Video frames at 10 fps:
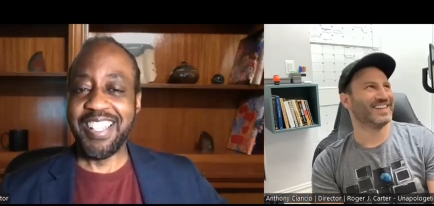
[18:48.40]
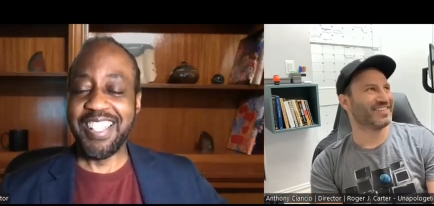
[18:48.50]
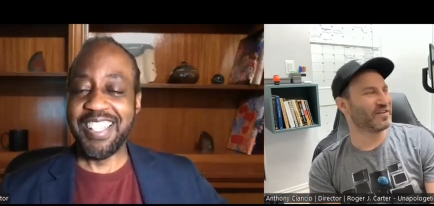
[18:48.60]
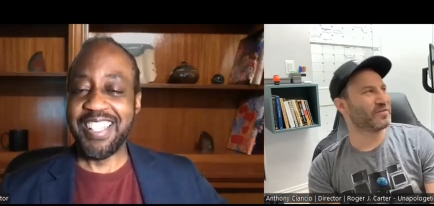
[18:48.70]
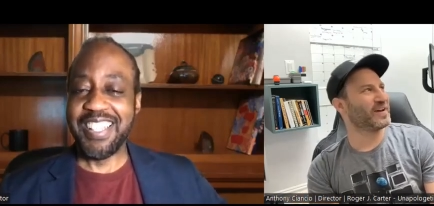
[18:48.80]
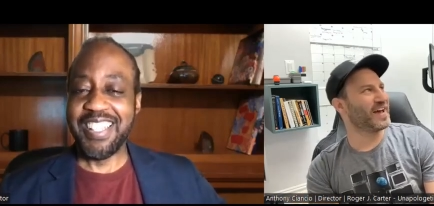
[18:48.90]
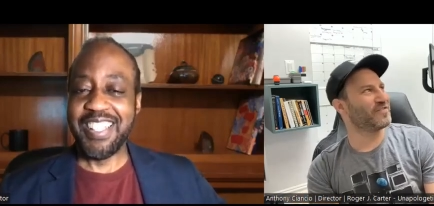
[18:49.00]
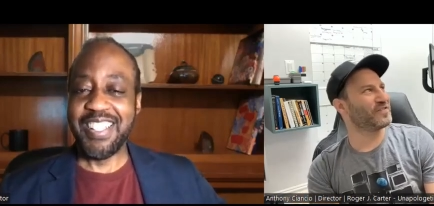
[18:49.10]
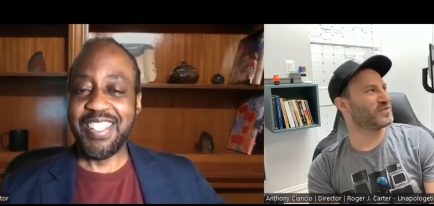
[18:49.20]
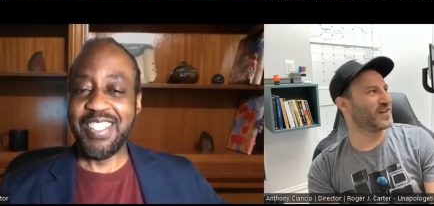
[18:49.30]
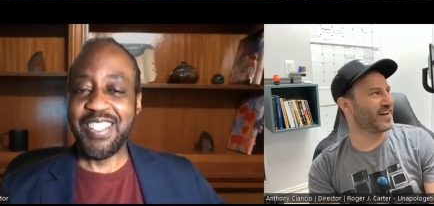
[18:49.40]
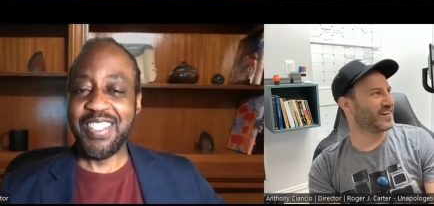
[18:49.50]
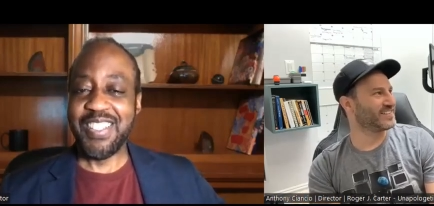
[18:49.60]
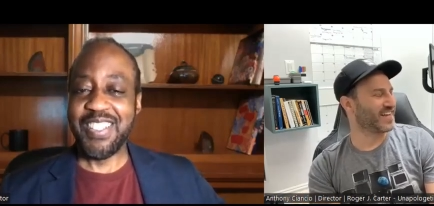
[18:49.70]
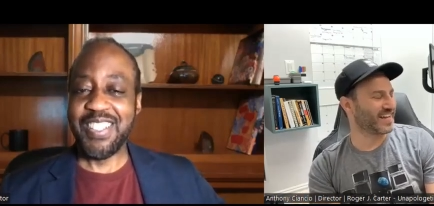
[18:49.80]
Speaker 1: we we had a few
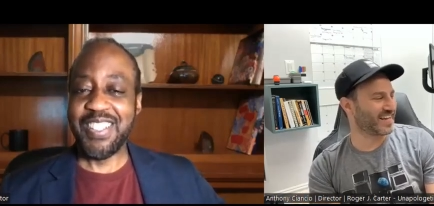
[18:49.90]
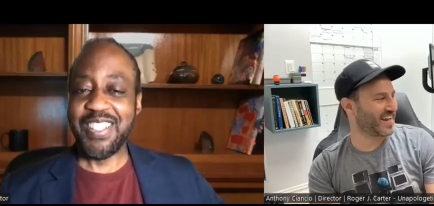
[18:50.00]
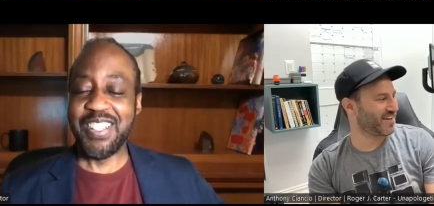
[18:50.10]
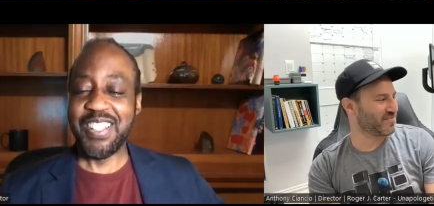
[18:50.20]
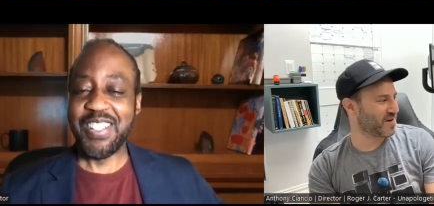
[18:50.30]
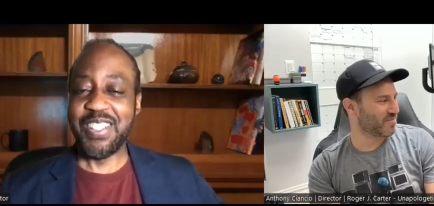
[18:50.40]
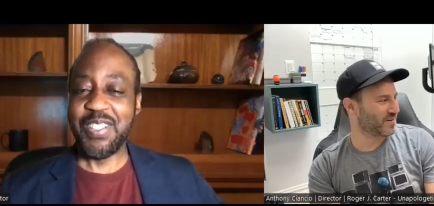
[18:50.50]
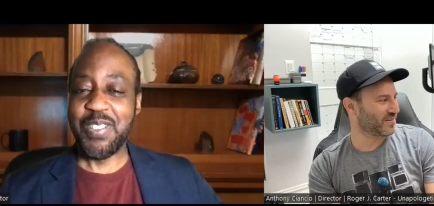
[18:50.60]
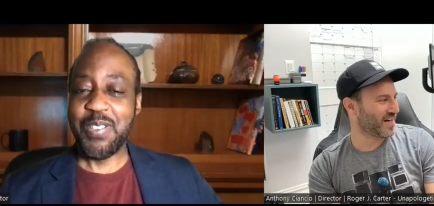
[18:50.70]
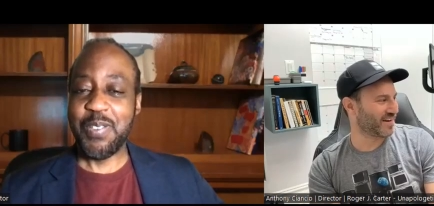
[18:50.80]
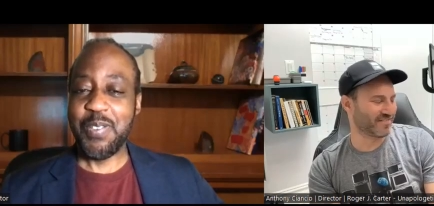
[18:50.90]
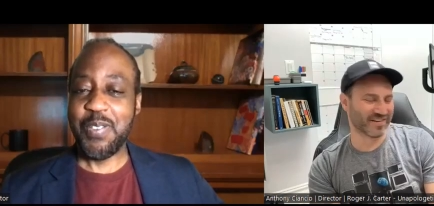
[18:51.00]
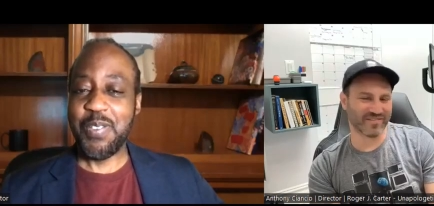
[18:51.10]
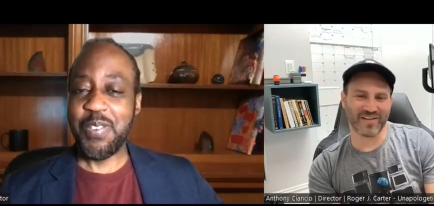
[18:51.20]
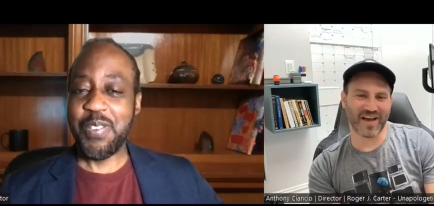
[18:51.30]
titles. I can't remember a lot of
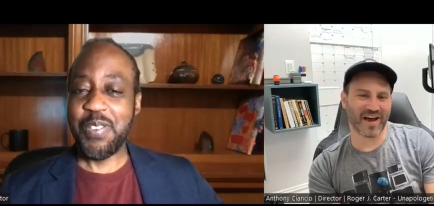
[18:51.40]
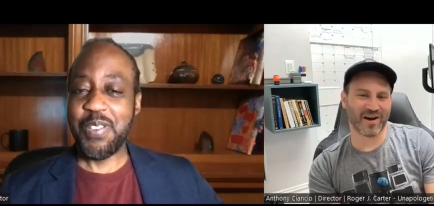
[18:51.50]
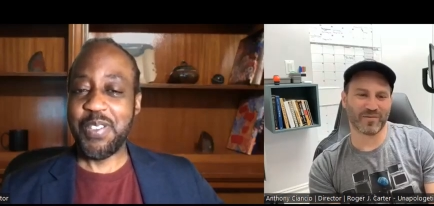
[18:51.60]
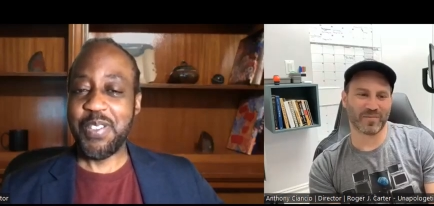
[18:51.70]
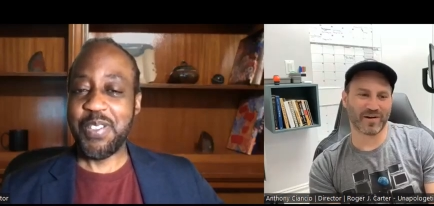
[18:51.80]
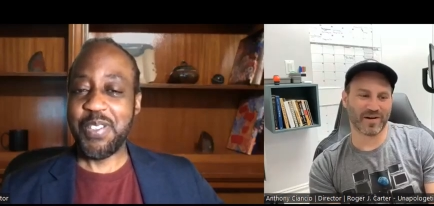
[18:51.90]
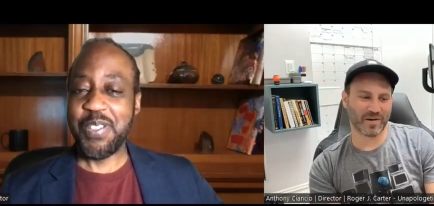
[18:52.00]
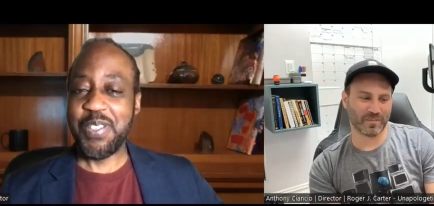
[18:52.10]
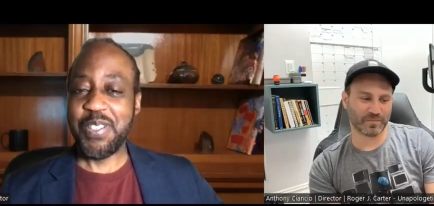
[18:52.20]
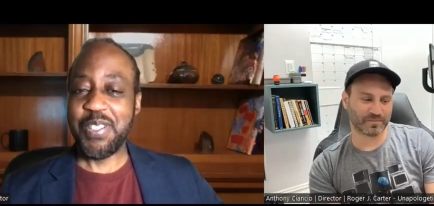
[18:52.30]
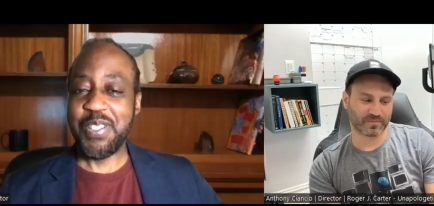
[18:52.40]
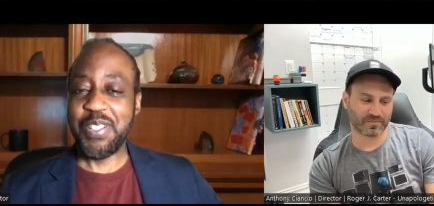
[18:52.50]
them now, but um,